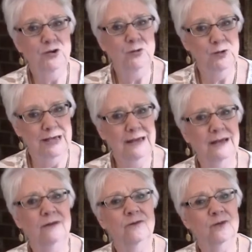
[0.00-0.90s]
you
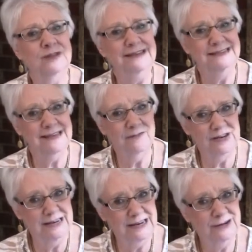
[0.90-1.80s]
can for these
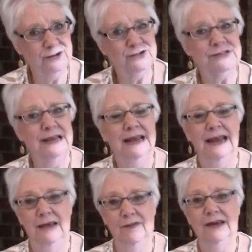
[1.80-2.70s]
7 years
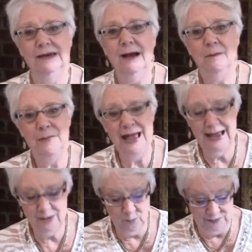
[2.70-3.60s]
and then come
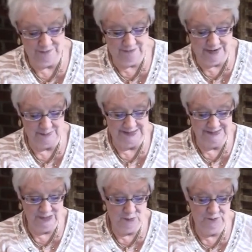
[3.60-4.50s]
back when the famine
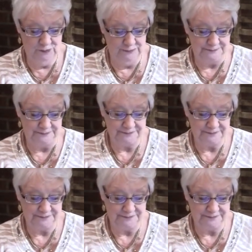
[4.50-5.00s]
is over.